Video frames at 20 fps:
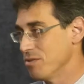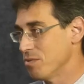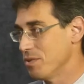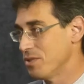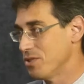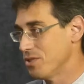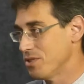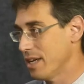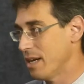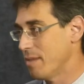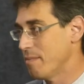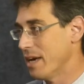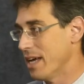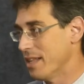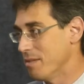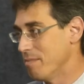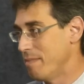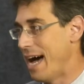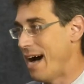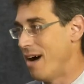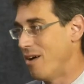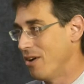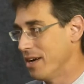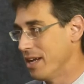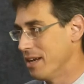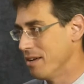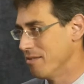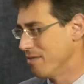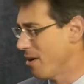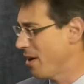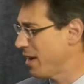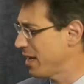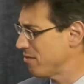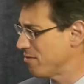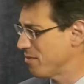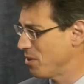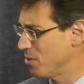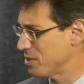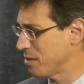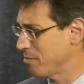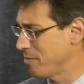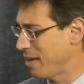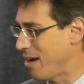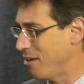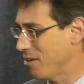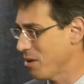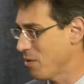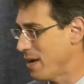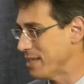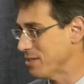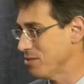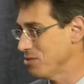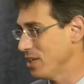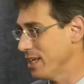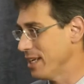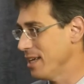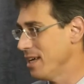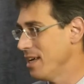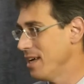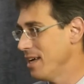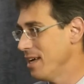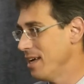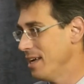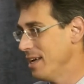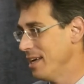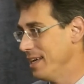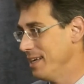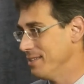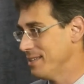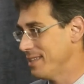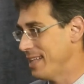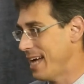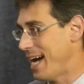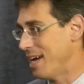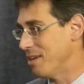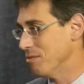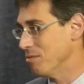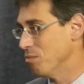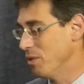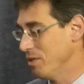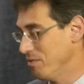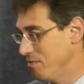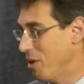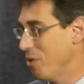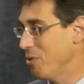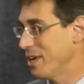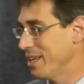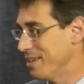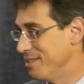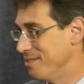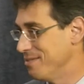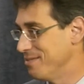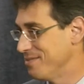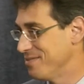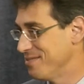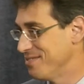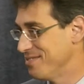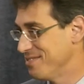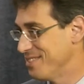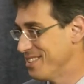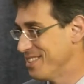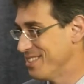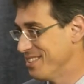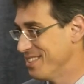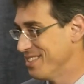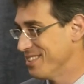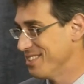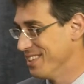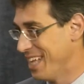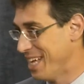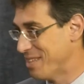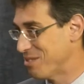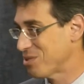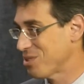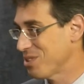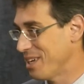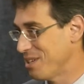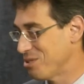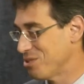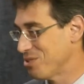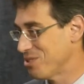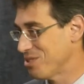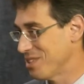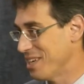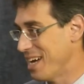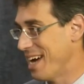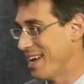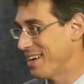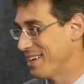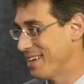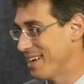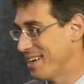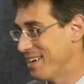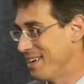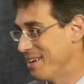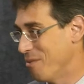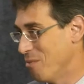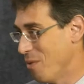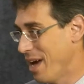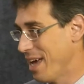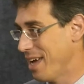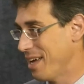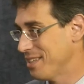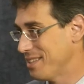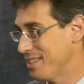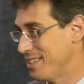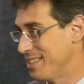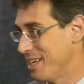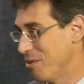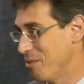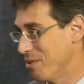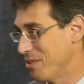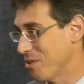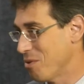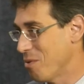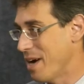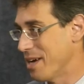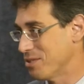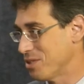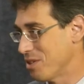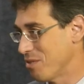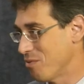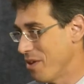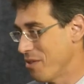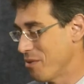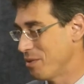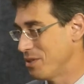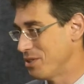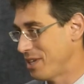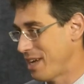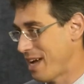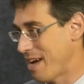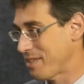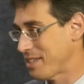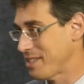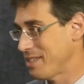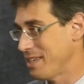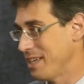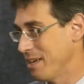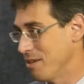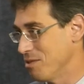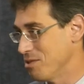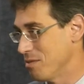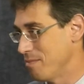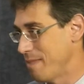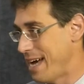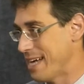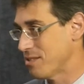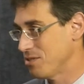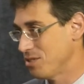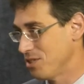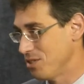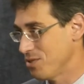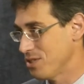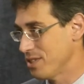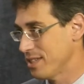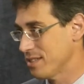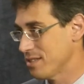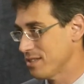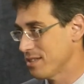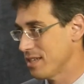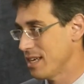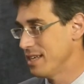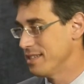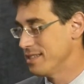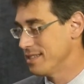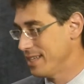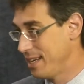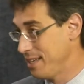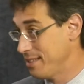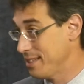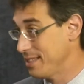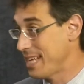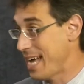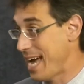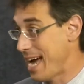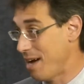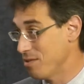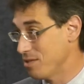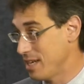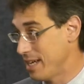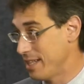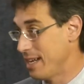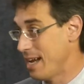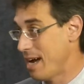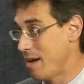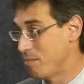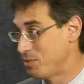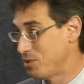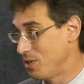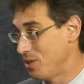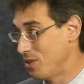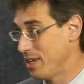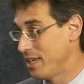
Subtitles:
which is going to be on the ballot and a very confusing ballot question, is that we voted. The legislature decided on a way to deal with the question of whether we should have casinos in Massachusetts. Cities and towns had an opportunity